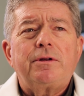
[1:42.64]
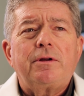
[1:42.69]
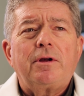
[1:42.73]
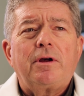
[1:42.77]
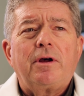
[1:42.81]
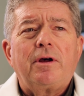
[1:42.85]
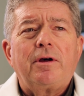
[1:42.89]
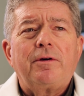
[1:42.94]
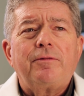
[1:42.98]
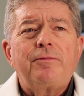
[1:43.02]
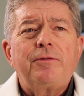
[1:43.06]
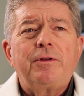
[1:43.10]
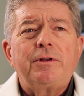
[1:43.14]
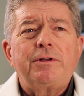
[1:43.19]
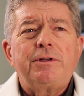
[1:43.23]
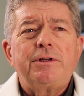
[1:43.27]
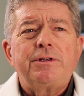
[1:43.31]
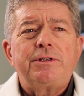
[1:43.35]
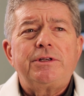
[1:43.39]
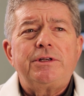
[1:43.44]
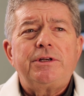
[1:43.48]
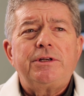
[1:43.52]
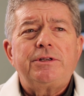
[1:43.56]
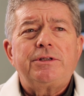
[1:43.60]
of the
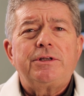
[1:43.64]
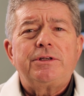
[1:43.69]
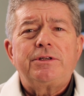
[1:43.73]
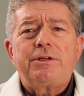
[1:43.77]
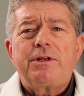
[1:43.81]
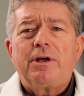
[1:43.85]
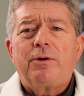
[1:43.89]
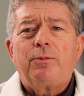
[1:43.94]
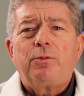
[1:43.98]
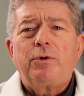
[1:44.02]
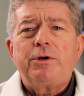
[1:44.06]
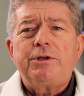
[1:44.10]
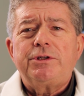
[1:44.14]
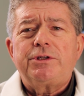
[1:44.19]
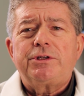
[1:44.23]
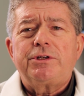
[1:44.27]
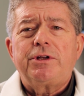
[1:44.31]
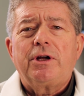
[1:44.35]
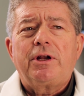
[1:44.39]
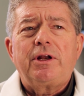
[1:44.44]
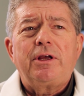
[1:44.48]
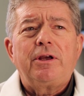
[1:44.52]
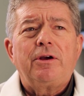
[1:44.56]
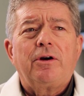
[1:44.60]
diseases that we
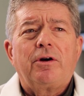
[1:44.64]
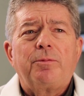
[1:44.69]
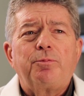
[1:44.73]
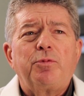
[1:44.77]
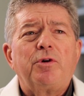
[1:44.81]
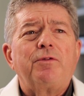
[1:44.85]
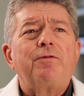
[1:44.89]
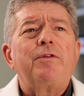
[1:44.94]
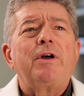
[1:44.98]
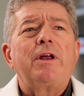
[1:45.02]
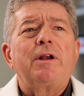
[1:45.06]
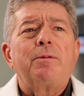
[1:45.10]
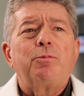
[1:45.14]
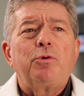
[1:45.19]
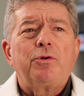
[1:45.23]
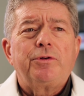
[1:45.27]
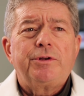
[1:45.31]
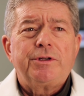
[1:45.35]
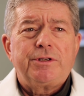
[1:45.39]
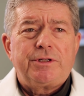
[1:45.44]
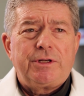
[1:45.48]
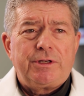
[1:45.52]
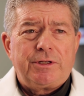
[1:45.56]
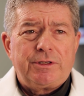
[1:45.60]
study are preventable
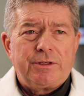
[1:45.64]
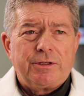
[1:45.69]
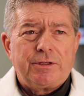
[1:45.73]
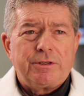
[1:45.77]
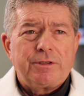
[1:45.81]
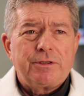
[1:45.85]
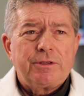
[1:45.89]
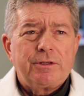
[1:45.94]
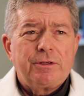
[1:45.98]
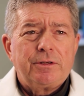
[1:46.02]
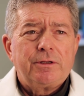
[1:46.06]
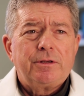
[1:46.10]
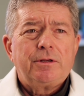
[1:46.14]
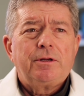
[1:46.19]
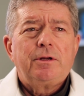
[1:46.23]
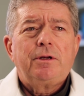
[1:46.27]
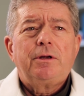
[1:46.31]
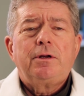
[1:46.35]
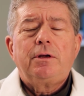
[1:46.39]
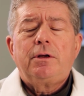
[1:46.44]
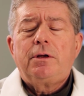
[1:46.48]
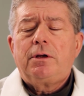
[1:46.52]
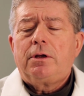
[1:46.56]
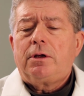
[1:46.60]
diseases.
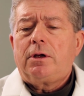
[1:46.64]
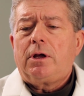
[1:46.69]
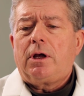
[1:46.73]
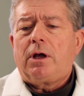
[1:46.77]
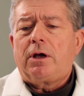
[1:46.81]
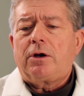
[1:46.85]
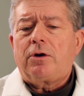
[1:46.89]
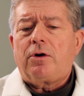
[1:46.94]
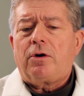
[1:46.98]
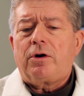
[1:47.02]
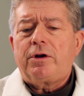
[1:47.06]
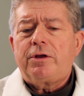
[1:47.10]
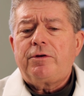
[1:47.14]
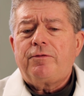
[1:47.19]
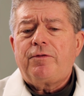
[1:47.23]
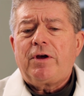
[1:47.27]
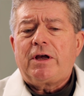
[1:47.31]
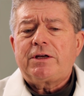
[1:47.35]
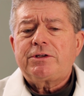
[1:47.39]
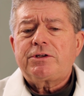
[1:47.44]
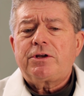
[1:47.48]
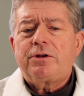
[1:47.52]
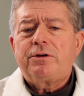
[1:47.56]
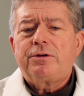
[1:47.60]

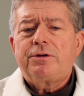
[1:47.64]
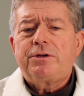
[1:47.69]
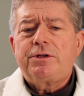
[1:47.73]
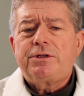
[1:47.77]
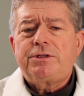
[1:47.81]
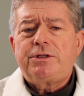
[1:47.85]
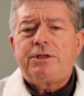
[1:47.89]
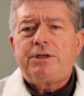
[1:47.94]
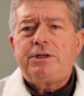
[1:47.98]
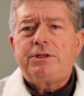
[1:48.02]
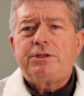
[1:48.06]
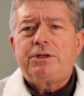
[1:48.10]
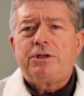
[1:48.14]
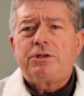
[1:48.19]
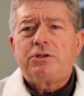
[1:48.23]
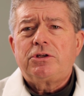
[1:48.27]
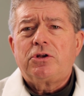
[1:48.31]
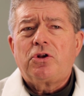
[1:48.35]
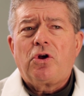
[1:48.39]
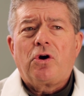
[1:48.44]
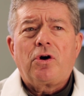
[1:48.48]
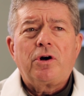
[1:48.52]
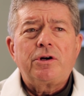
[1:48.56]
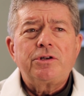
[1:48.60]
Cardiovascular disease is
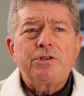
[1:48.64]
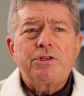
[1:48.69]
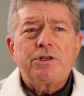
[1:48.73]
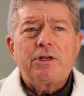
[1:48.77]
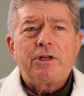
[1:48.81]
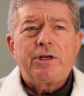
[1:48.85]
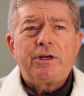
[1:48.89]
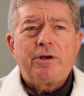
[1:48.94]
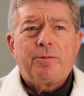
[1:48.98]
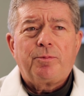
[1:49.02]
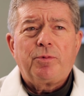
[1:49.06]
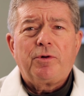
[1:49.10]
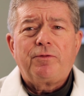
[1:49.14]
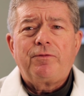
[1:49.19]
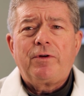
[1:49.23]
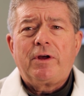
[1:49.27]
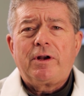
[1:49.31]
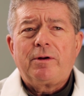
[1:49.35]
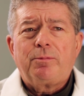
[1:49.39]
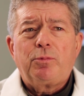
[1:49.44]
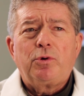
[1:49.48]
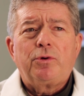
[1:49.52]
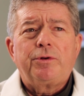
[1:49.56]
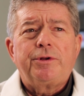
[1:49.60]
largely a
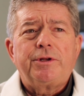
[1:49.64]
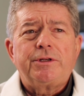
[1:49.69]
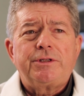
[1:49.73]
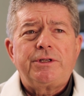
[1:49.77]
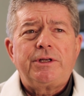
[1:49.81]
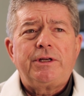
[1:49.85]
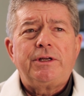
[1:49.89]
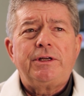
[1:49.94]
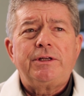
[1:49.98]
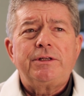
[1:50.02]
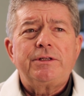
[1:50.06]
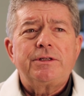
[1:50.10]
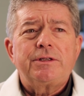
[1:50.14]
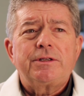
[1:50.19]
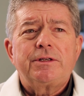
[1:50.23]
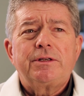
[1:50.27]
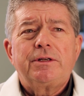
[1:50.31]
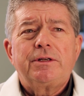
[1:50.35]
preventable disease.